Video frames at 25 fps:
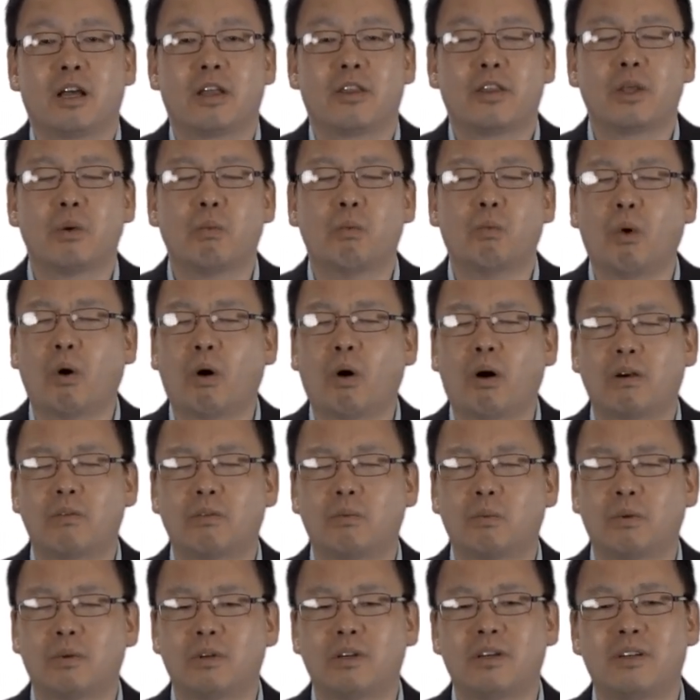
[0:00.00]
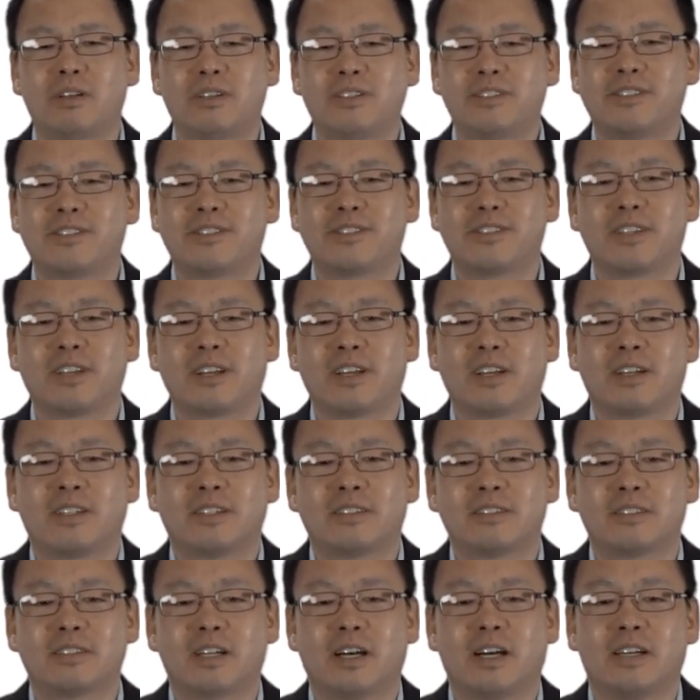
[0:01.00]
the war of words,
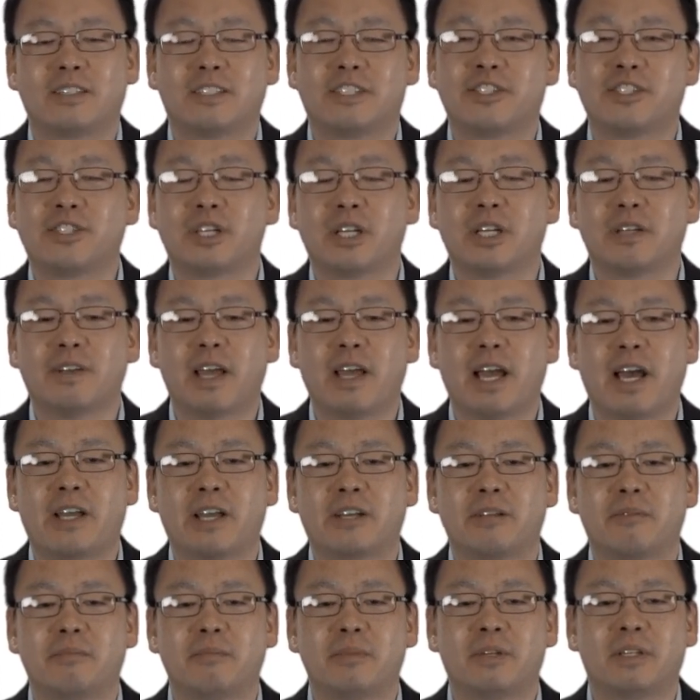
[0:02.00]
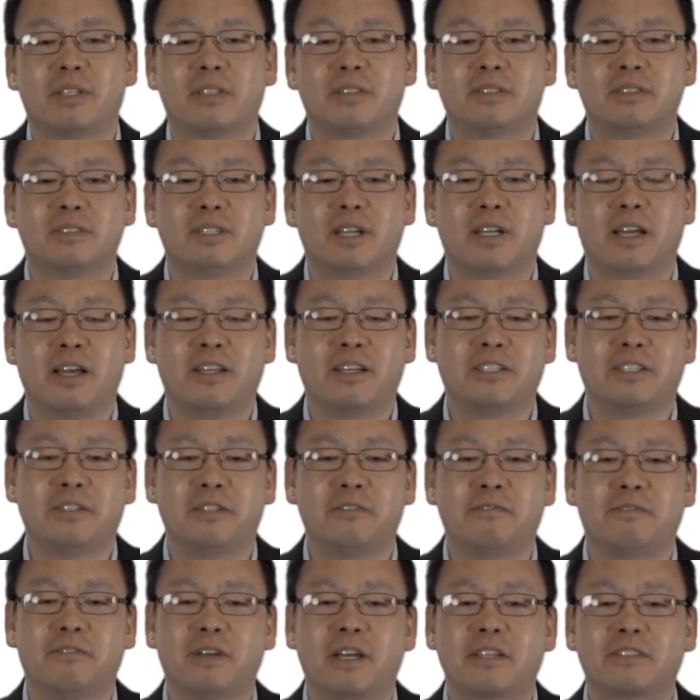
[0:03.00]
the sin of Adam, and
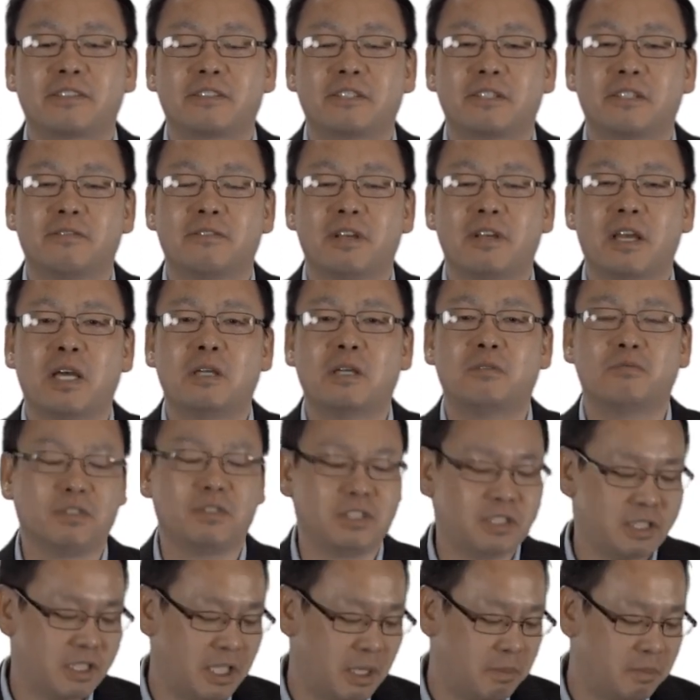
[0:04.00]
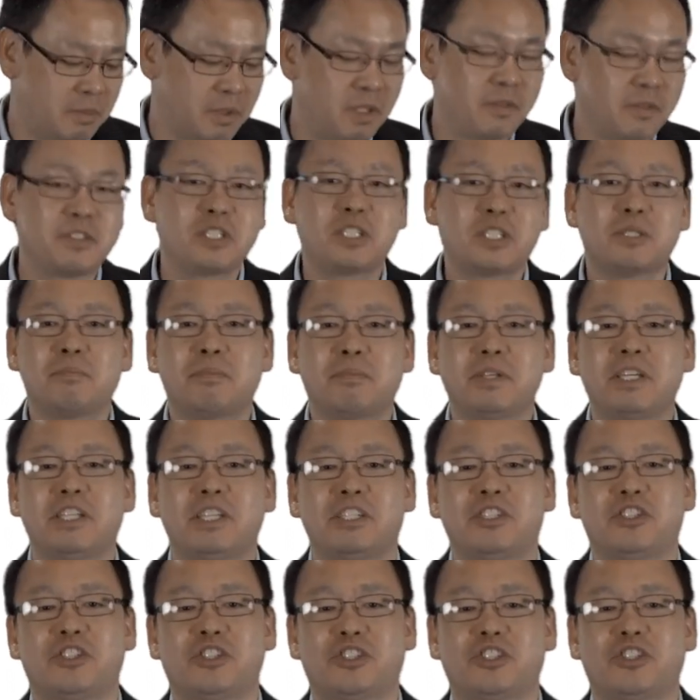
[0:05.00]
effective and redemptive
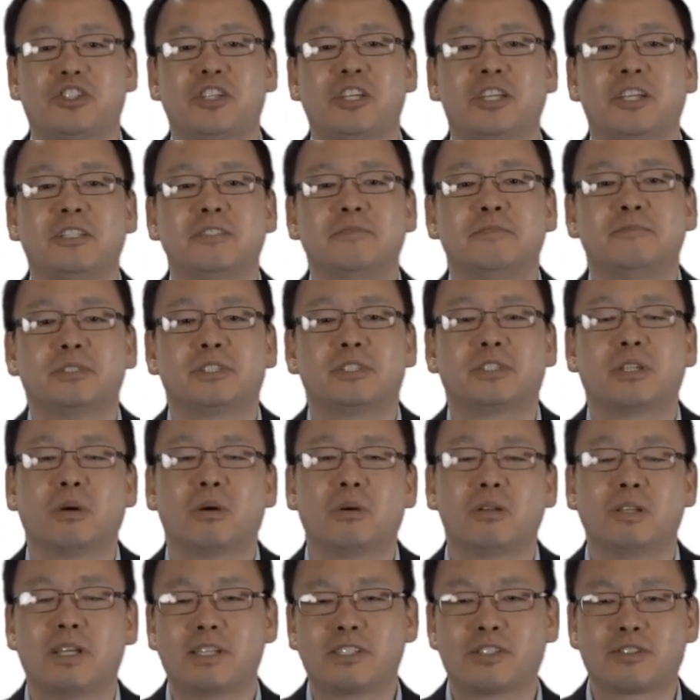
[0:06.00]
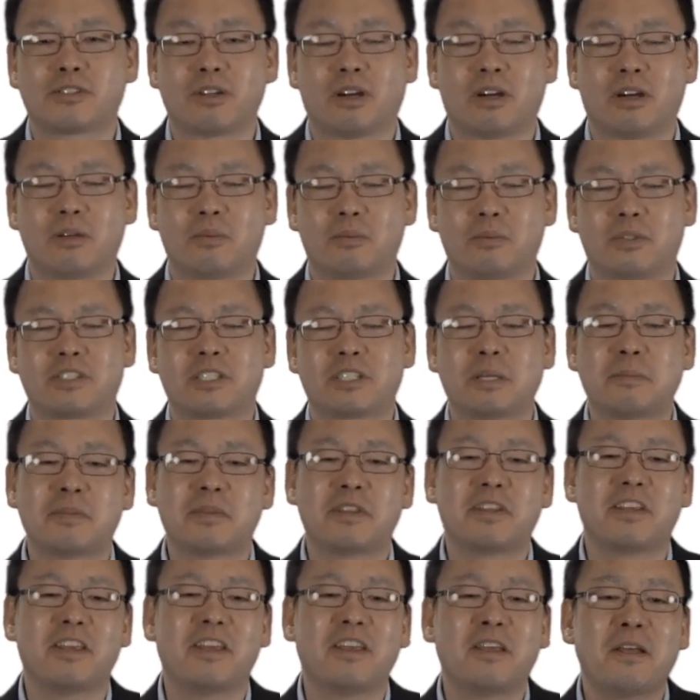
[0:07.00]
speech. So let's start with some
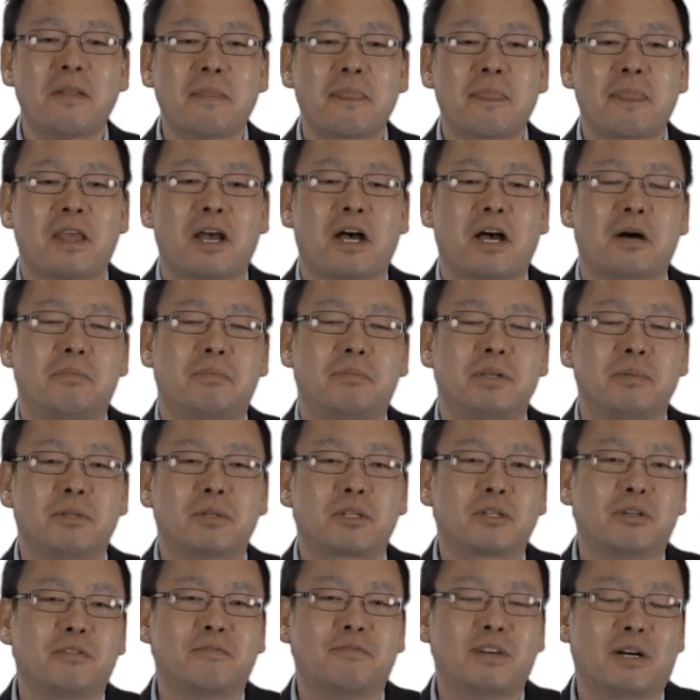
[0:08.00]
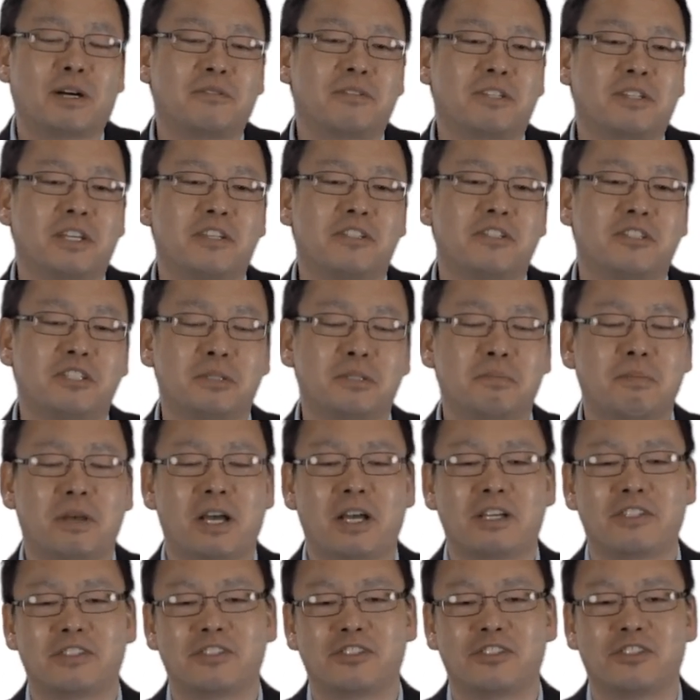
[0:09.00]
of the biblical foundations
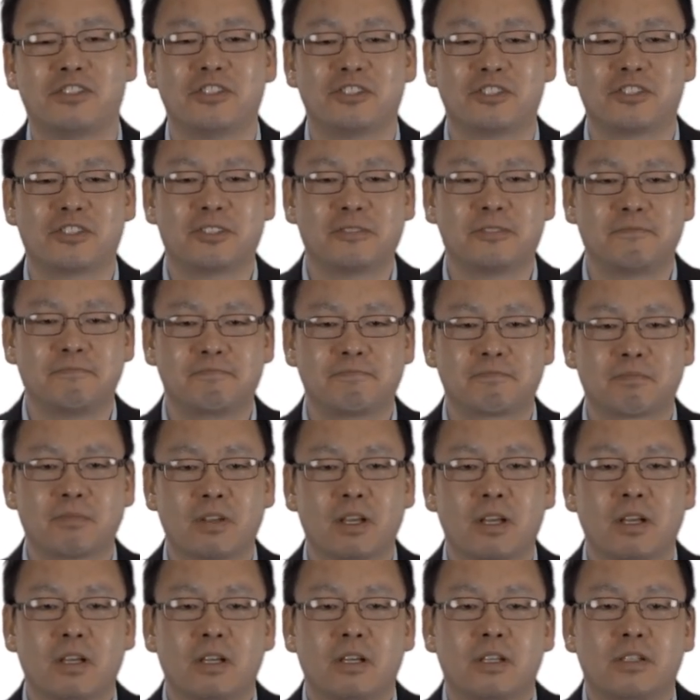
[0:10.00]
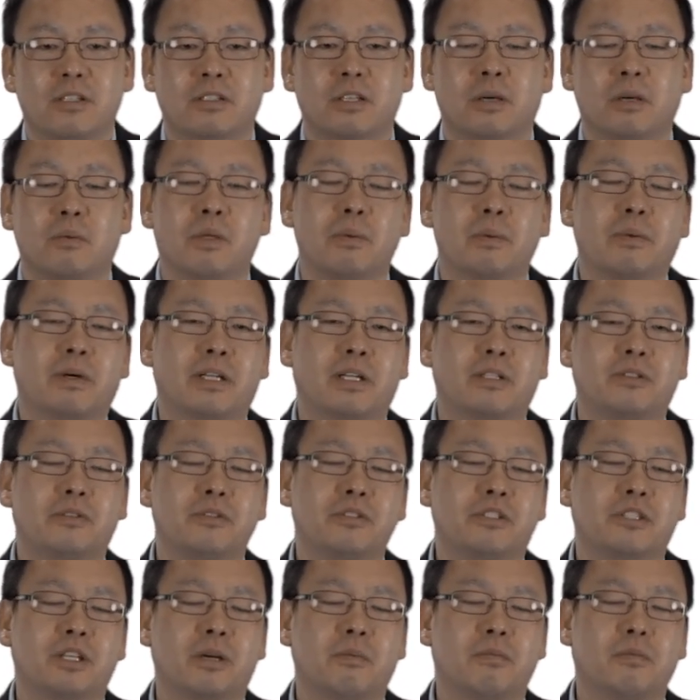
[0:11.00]
passages. So we want to
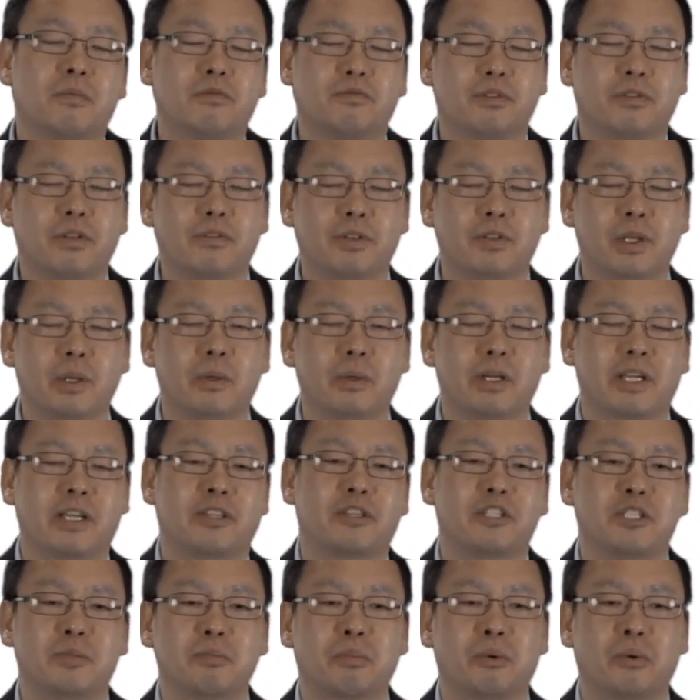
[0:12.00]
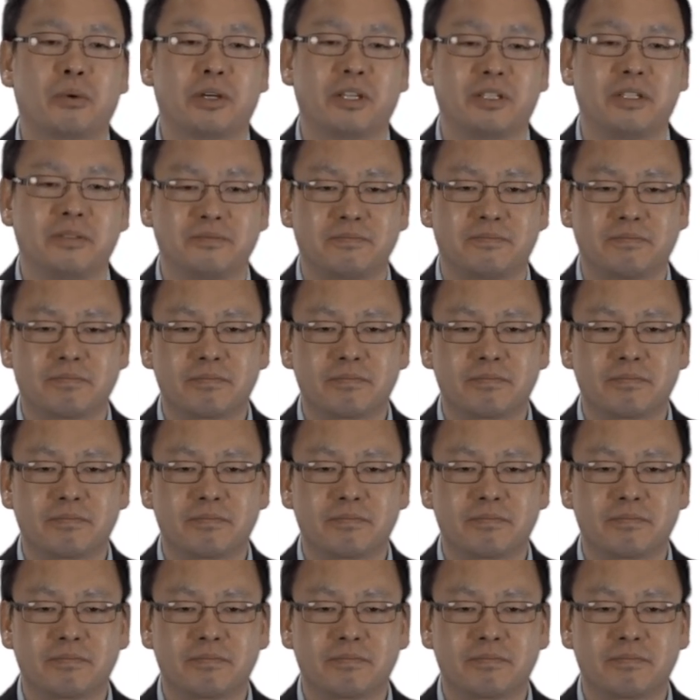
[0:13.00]
do some reviewing at this point.